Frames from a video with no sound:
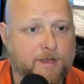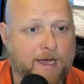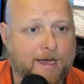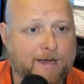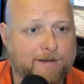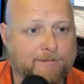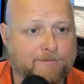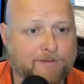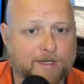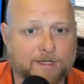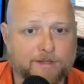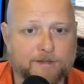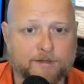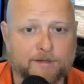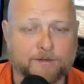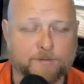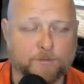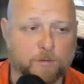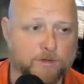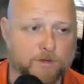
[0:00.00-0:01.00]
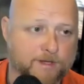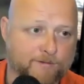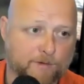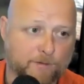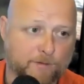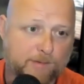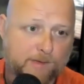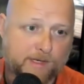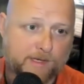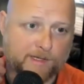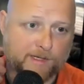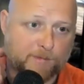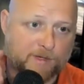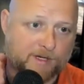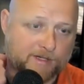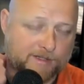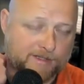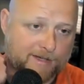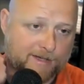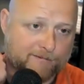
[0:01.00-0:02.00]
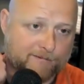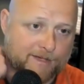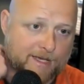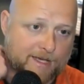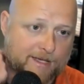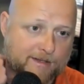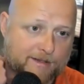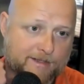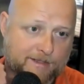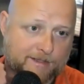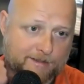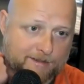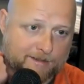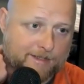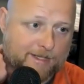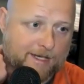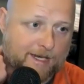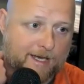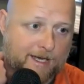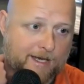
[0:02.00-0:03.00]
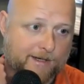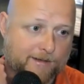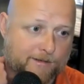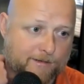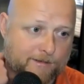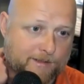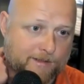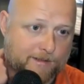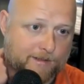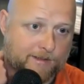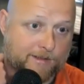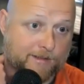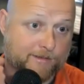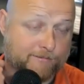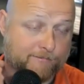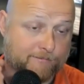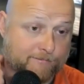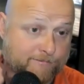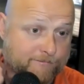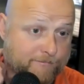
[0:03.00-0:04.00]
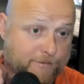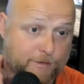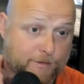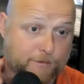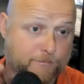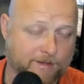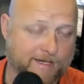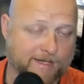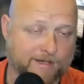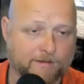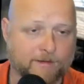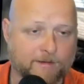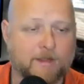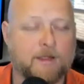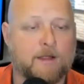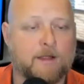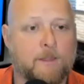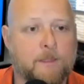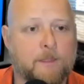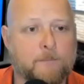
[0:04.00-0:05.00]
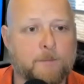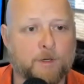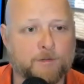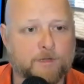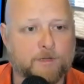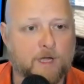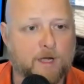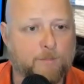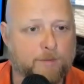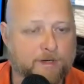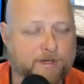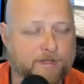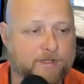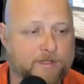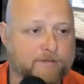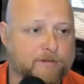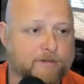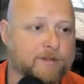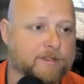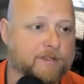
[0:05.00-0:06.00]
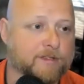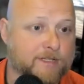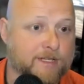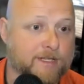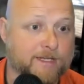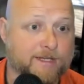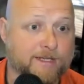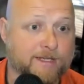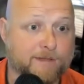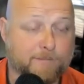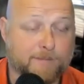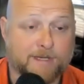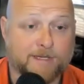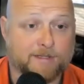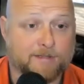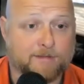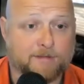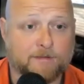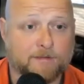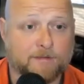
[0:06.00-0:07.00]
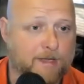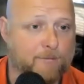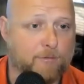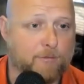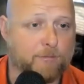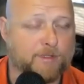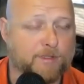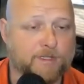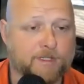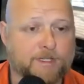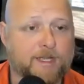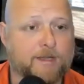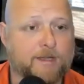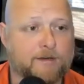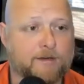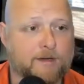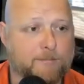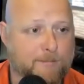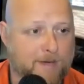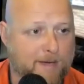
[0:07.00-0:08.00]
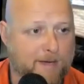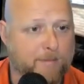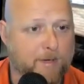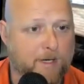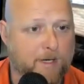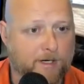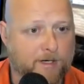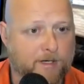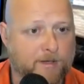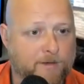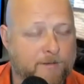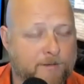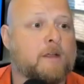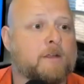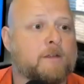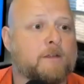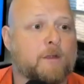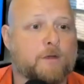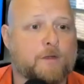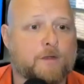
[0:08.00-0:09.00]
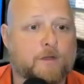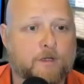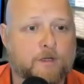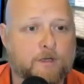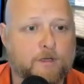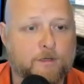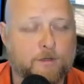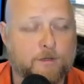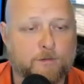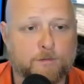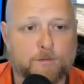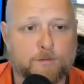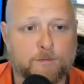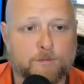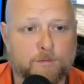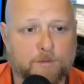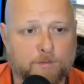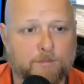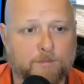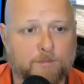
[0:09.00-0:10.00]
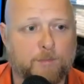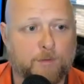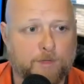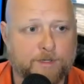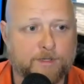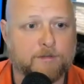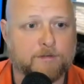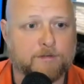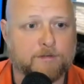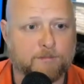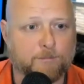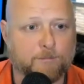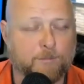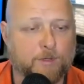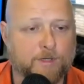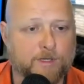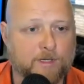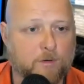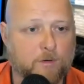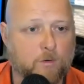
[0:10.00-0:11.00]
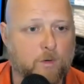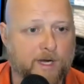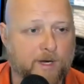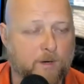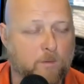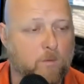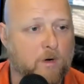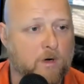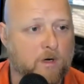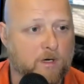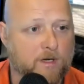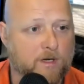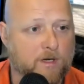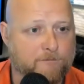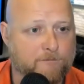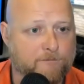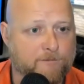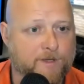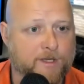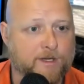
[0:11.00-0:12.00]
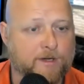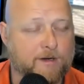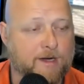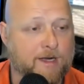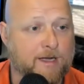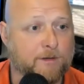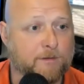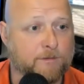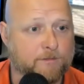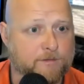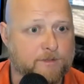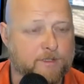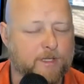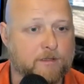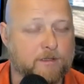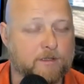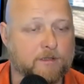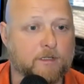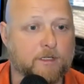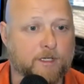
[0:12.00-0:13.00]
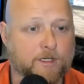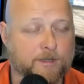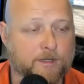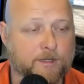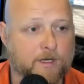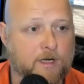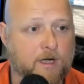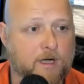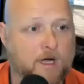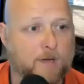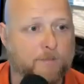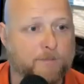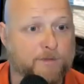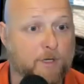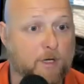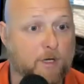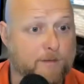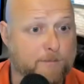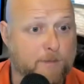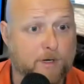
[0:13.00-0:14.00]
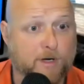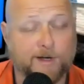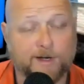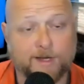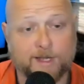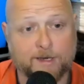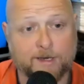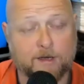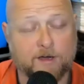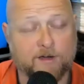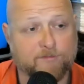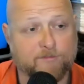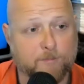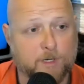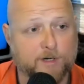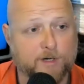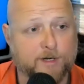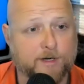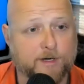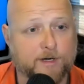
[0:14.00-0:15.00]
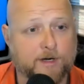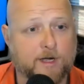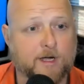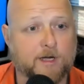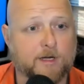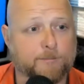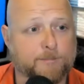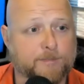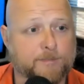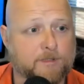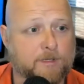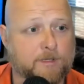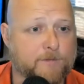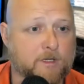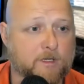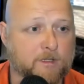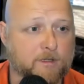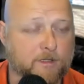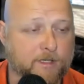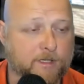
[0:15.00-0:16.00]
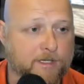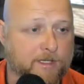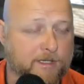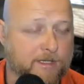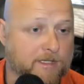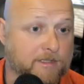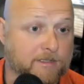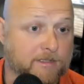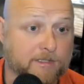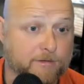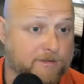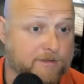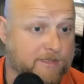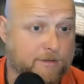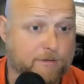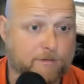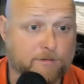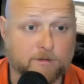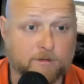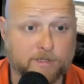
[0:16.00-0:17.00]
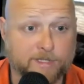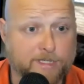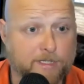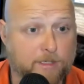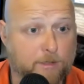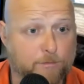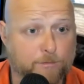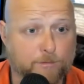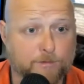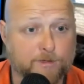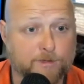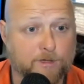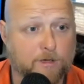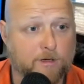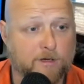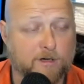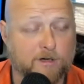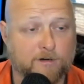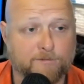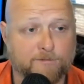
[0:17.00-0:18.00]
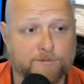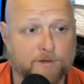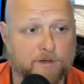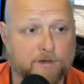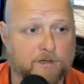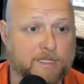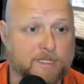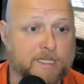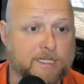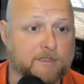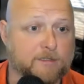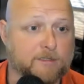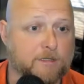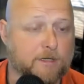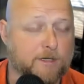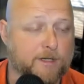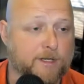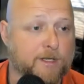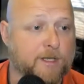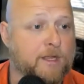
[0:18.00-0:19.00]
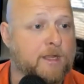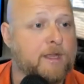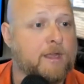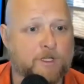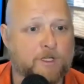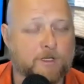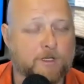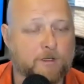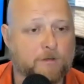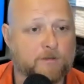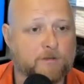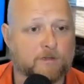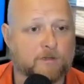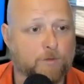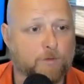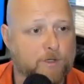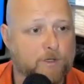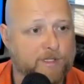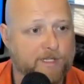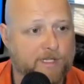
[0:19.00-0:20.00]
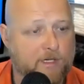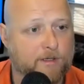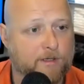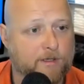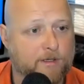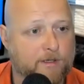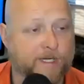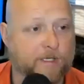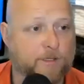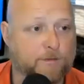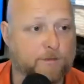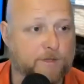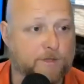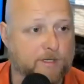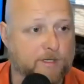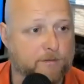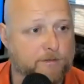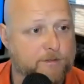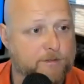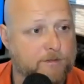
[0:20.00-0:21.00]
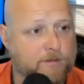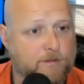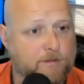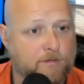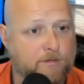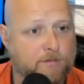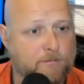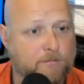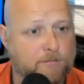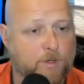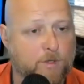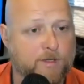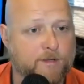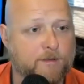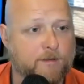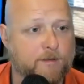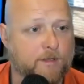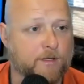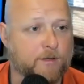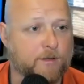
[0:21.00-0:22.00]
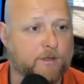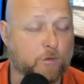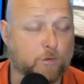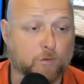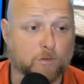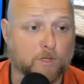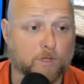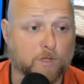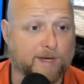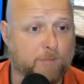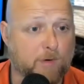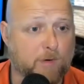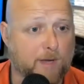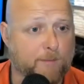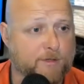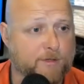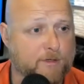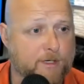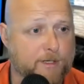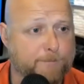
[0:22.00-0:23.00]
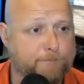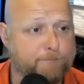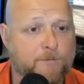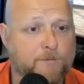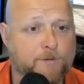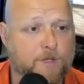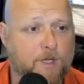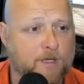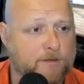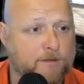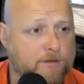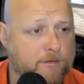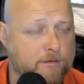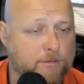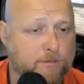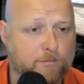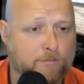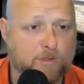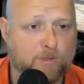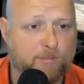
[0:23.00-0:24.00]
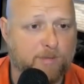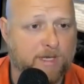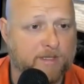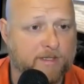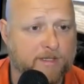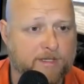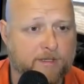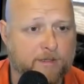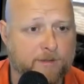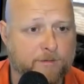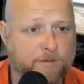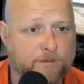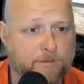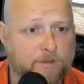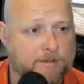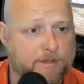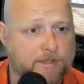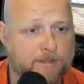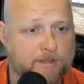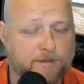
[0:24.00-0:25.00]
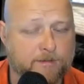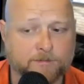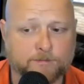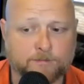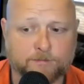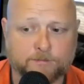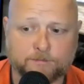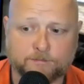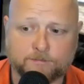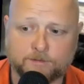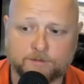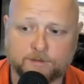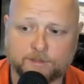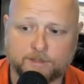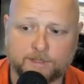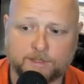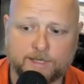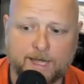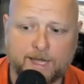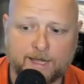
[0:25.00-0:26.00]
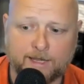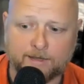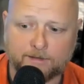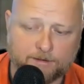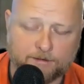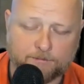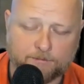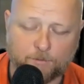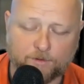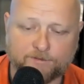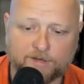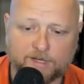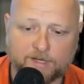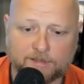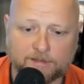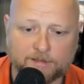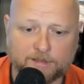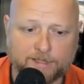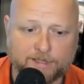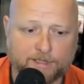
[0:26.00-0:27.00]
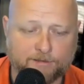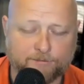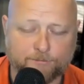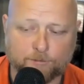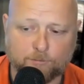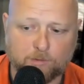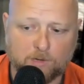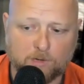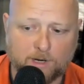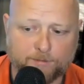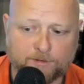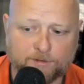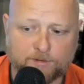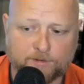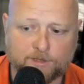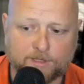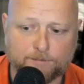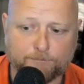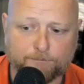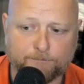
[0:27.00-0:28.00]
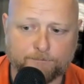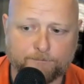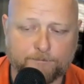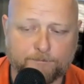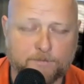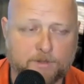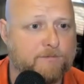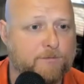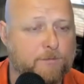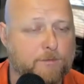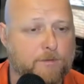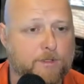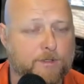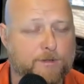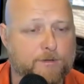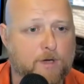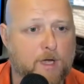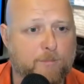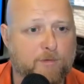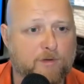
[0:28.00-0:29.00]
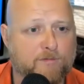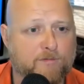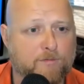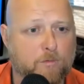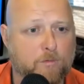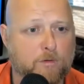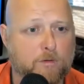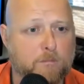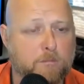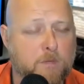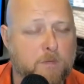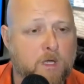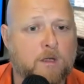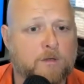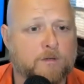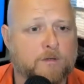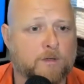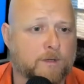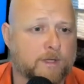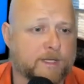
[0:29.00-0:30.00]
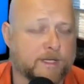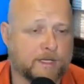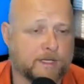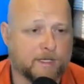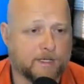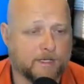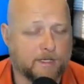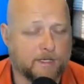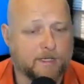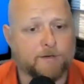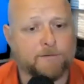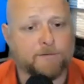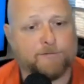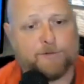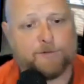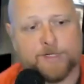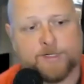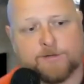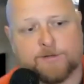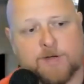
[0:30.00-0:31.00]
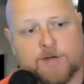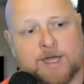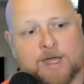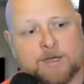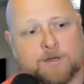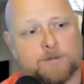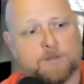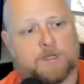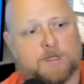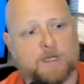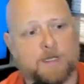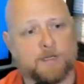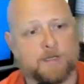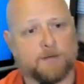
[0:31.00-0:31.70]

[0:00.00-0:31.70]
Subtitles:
I find that it's worth every penny because I've got the entirety of, you know, like the most comprehensive real estate database ever put together in my pocket. So you can do some pretty quick work and figure out, you can look at the comps, on market and off market comps. You can look at the, see who the lien holders are, if there are liens on it. You can do some really quick due diligence with a tool like PropStream. There's also Propelio, and Cat. We've got a link for PropStream if you want to drop it for them so they can get a free trial.